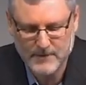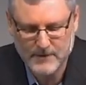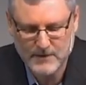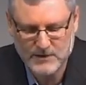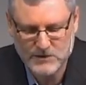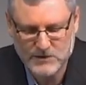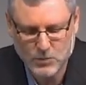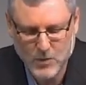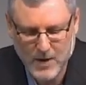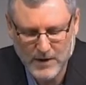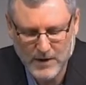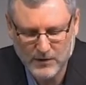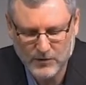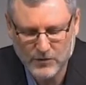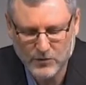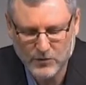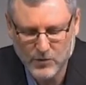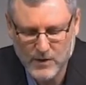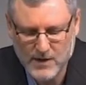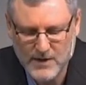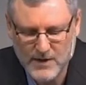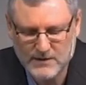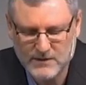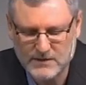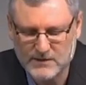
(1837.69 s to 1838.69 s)
It's one of the
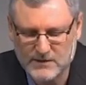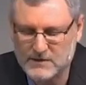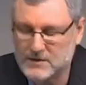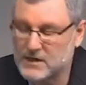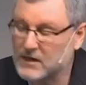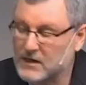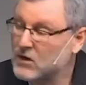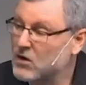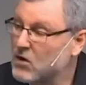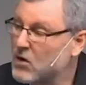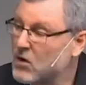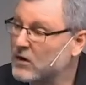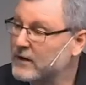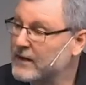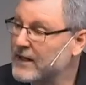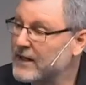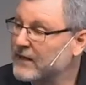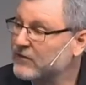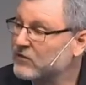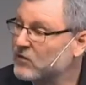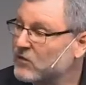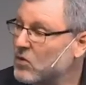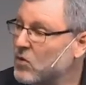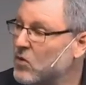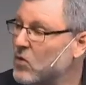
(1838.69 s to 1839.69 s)
reasons that God
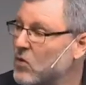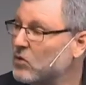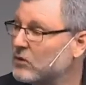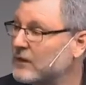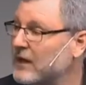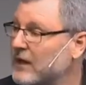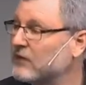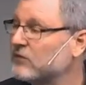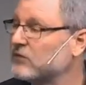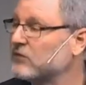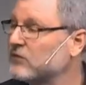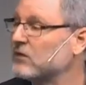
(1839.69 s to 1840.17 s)
has called us